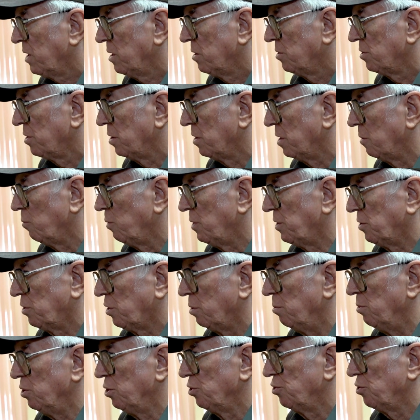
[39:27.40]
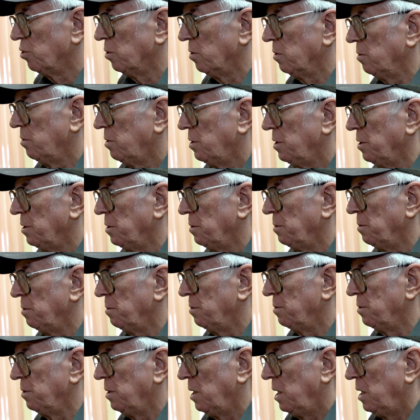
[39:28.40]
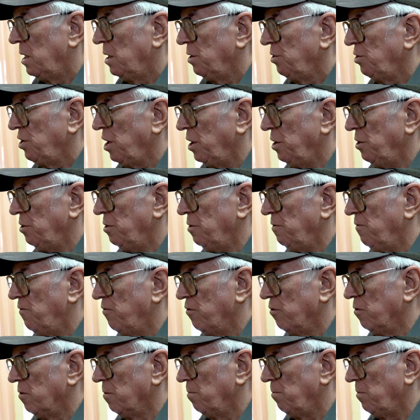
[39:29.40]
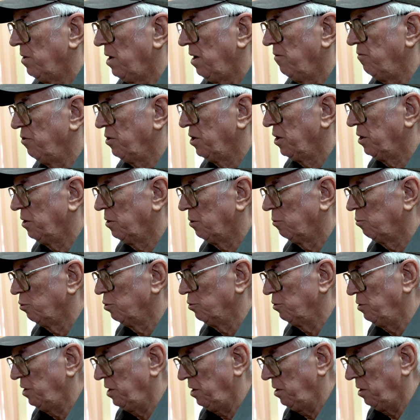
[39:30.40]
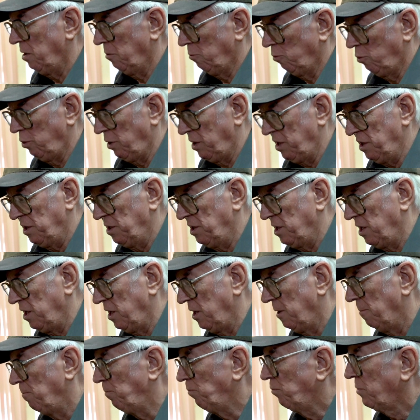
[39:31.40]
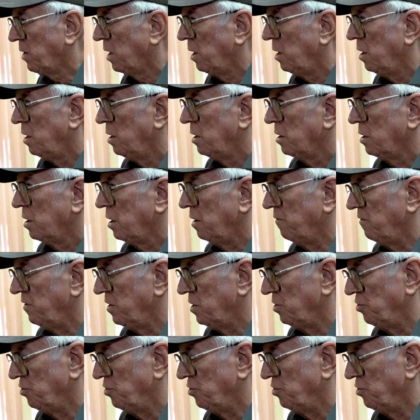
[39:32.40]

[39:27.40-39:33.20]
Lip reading: So they went commercial and tendered for everything that was within their heavy